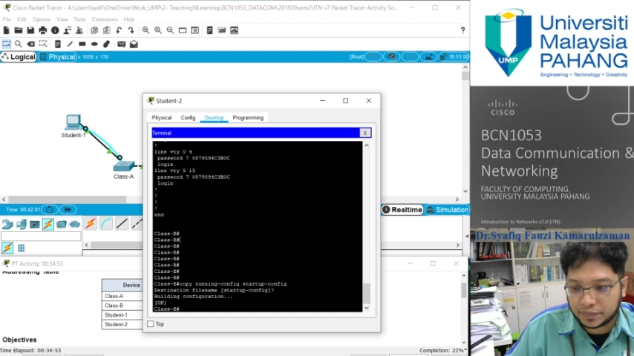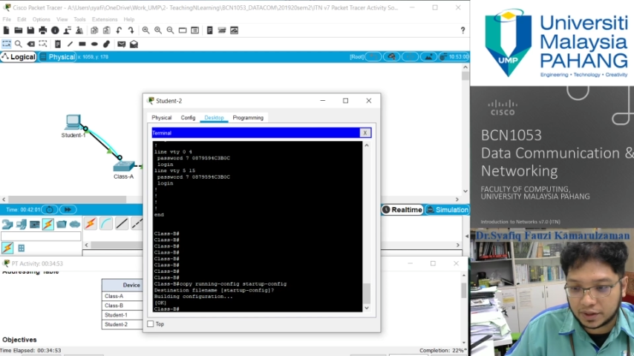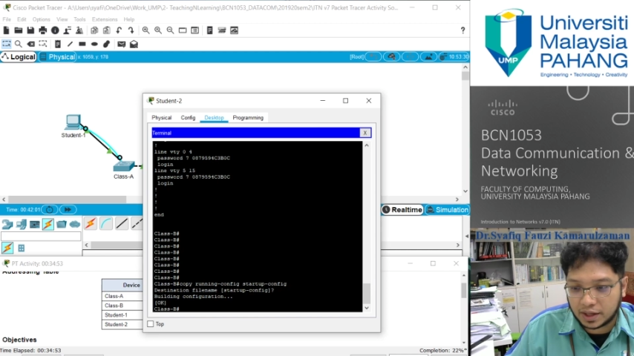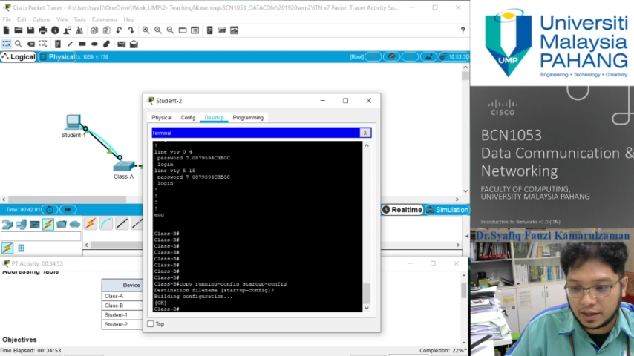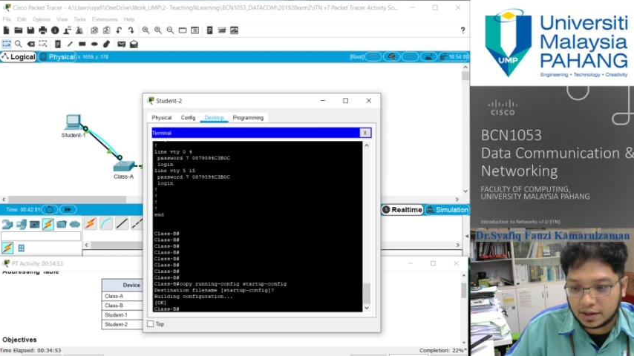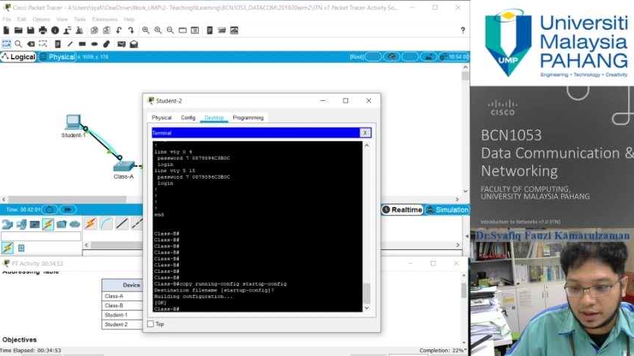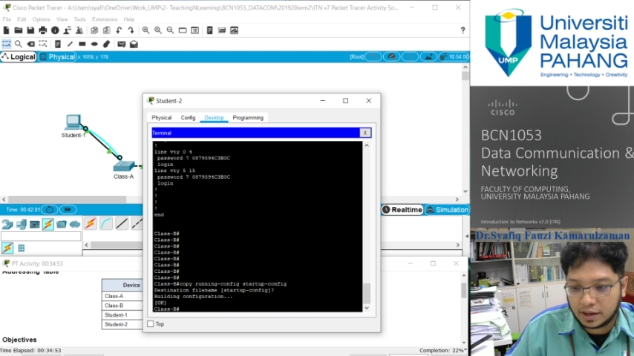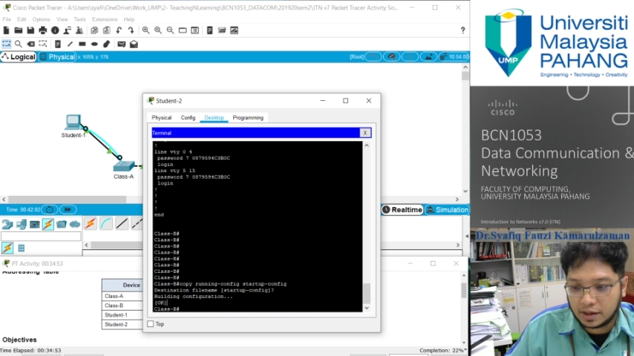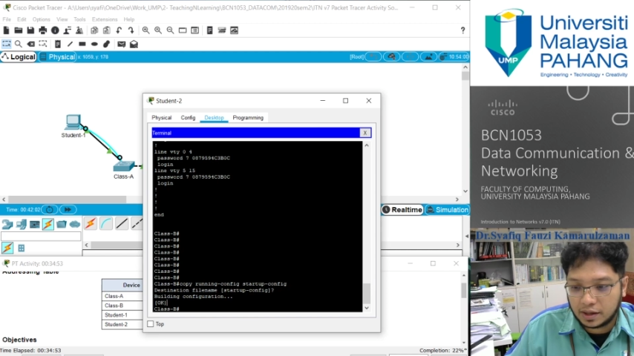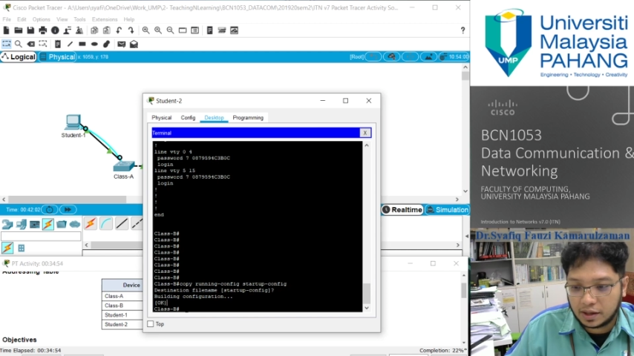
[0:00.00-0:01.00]
Okay,
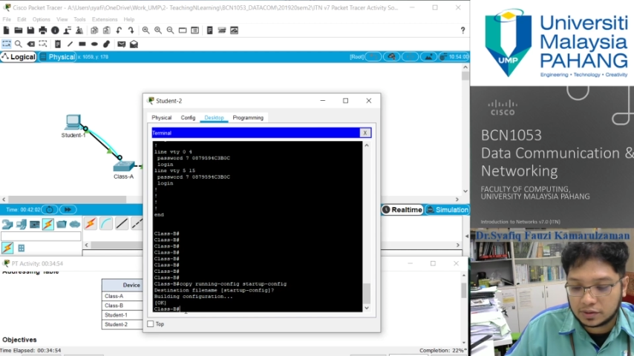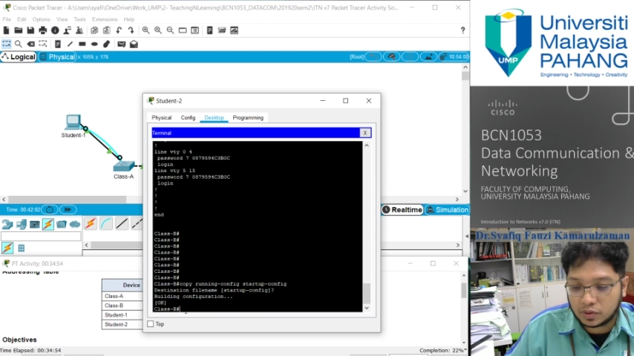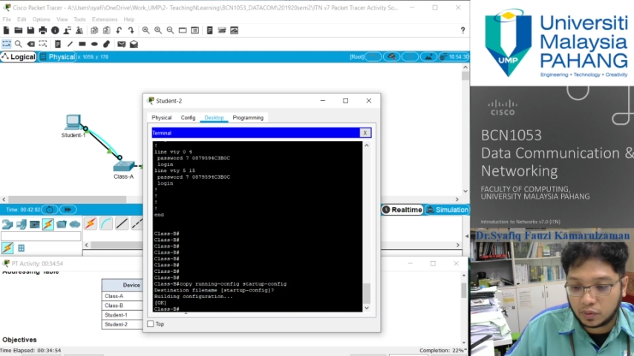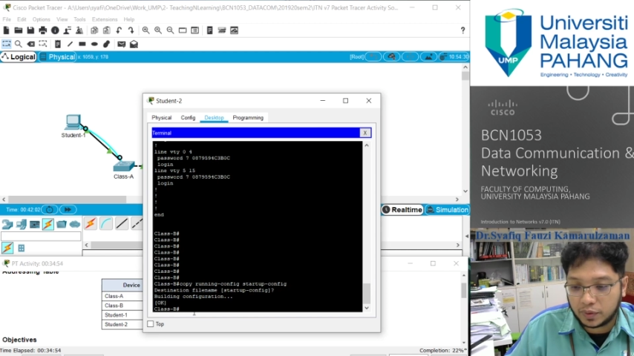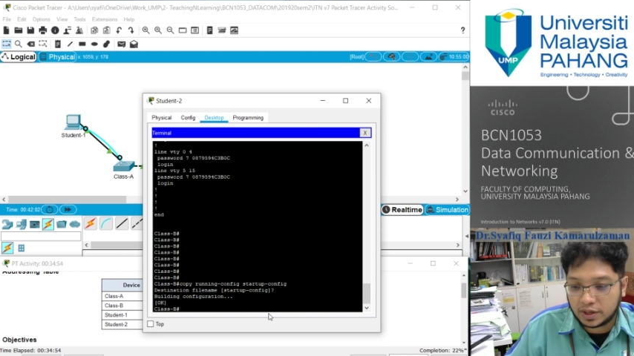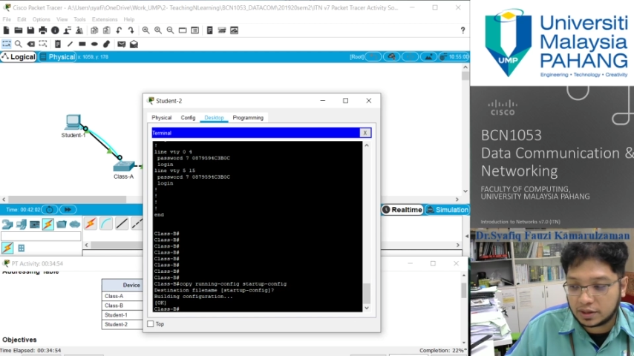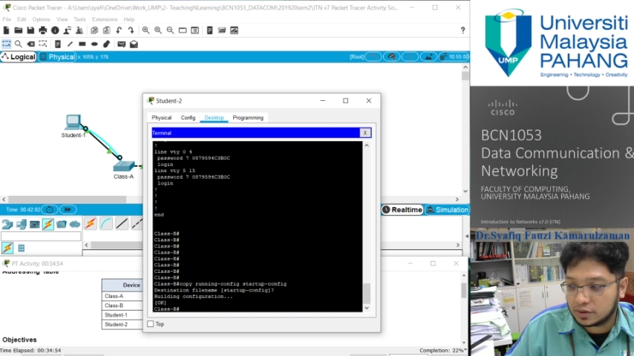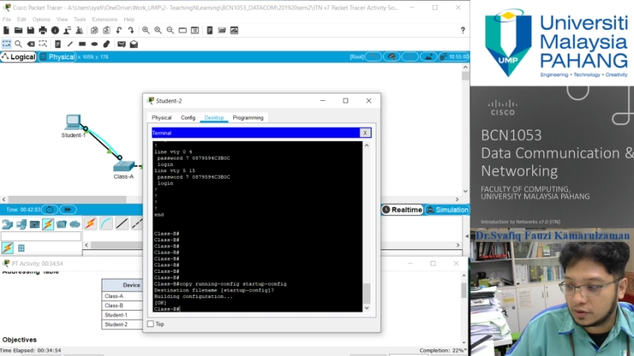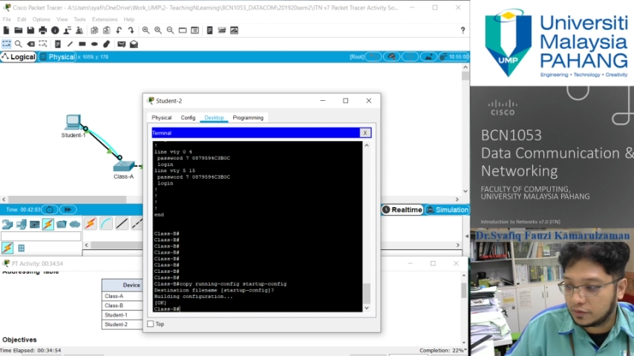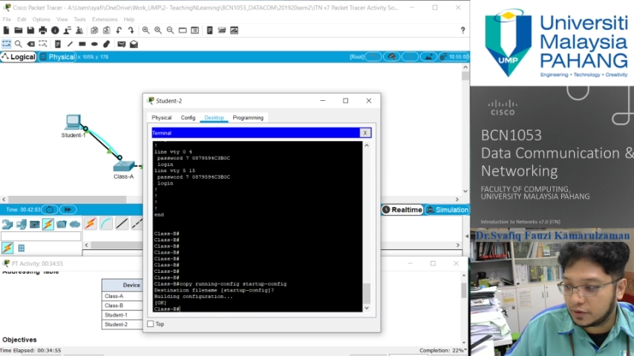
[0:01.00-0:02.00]
so we need
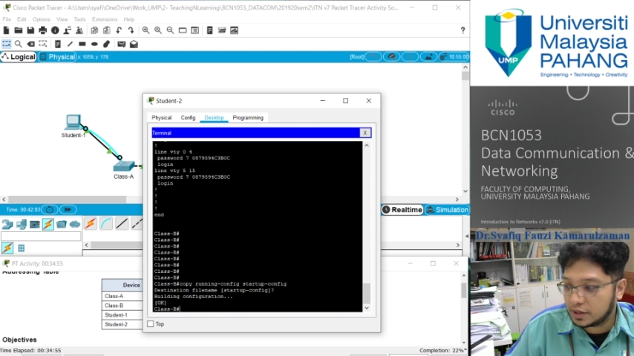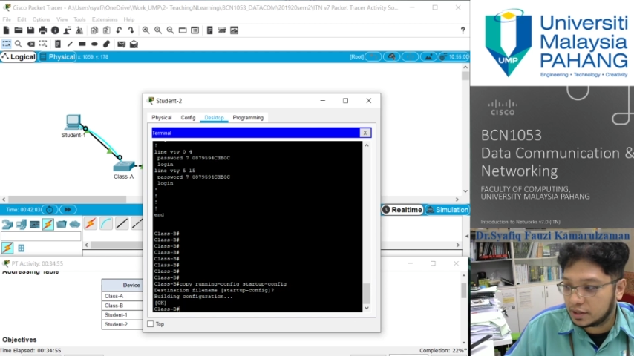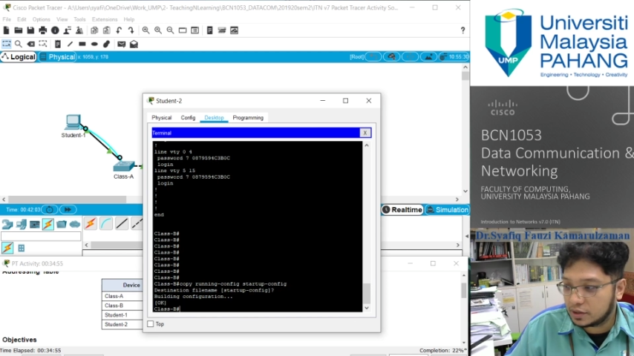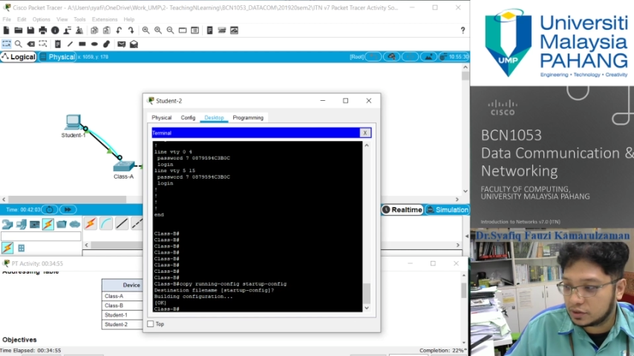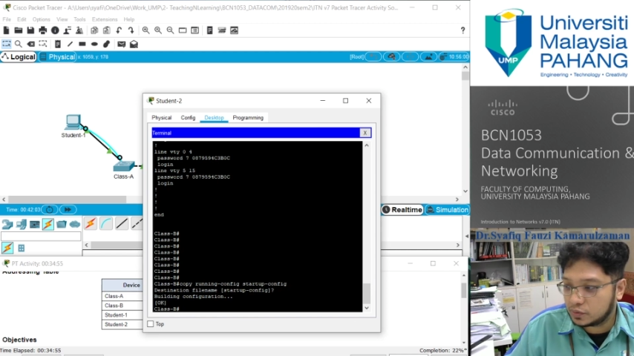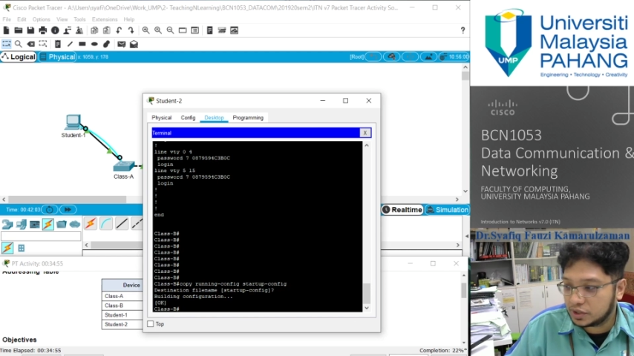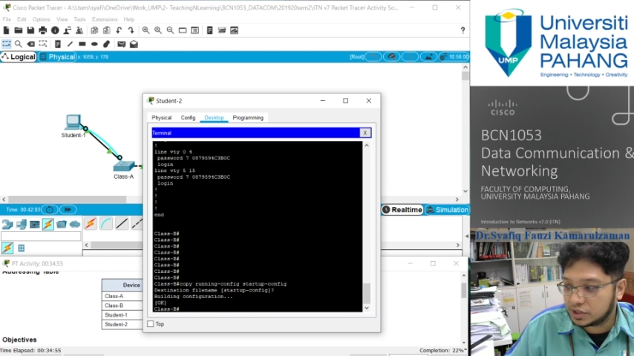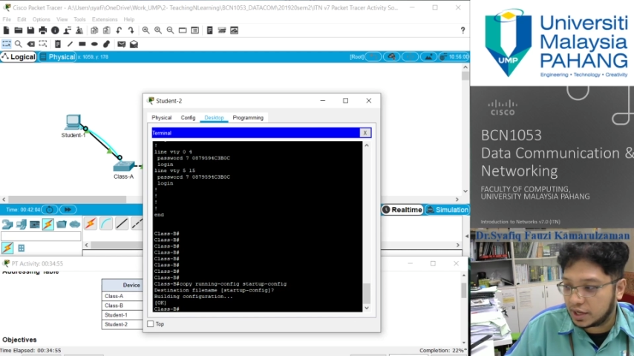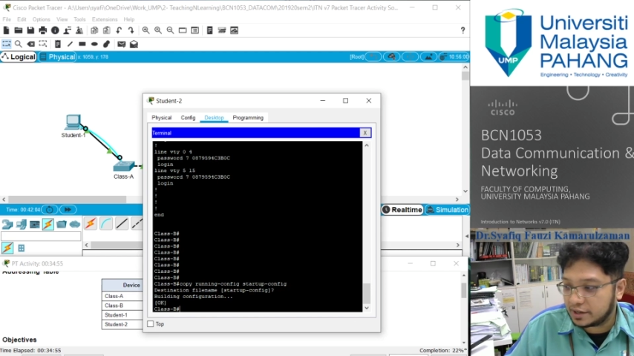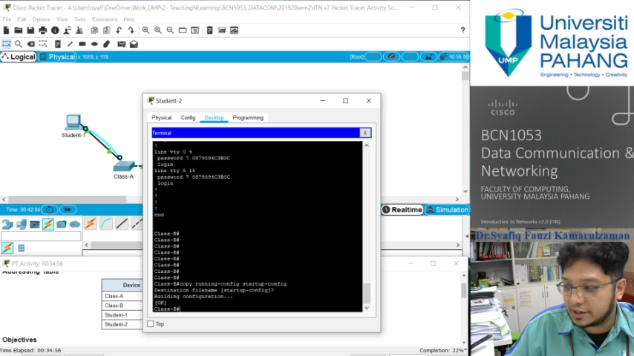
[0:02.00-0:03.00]
to configure the
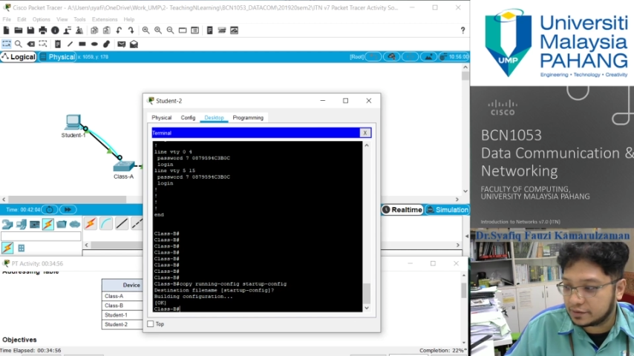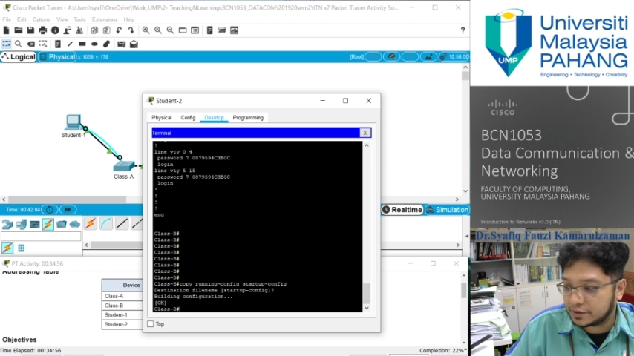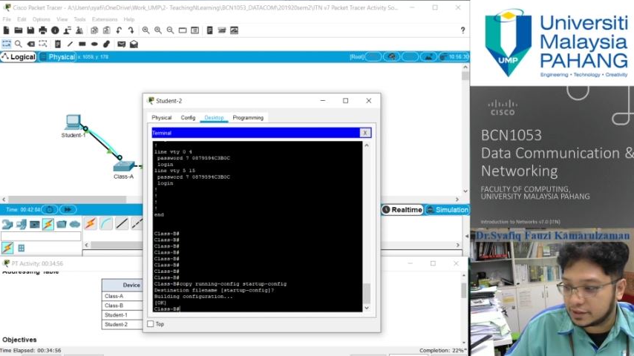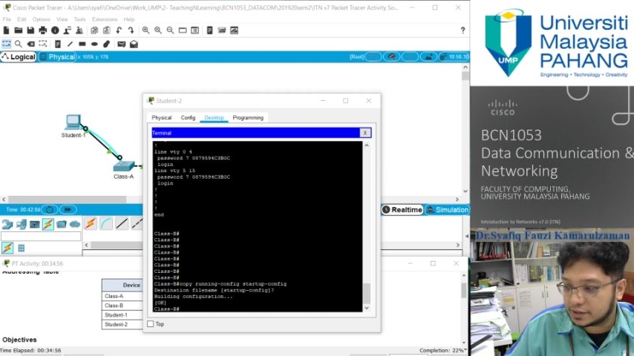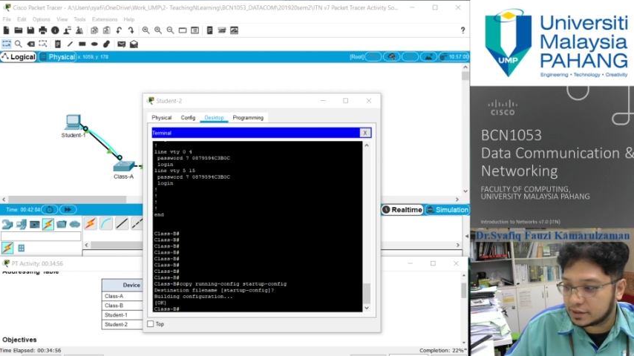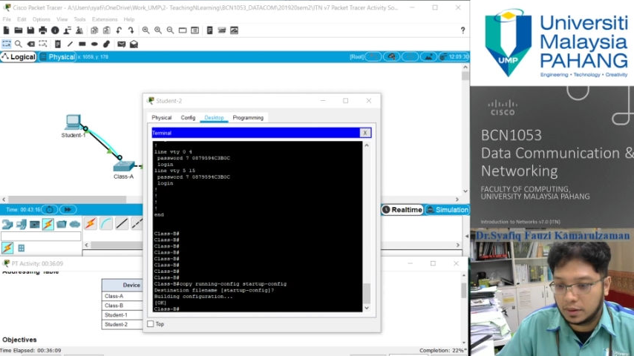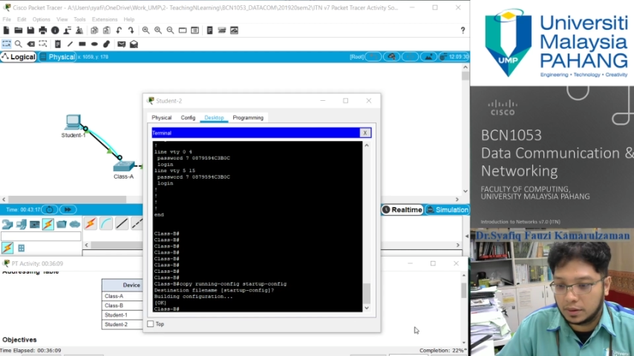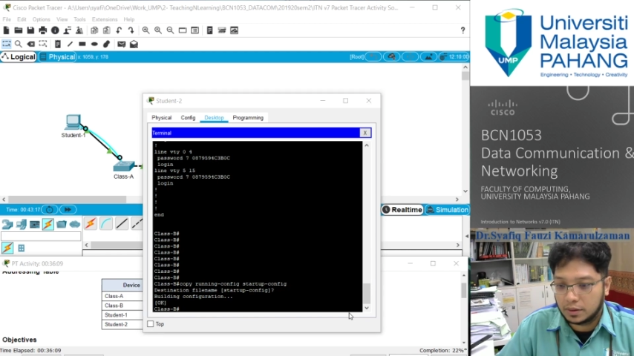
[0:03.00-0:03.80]
switch address first.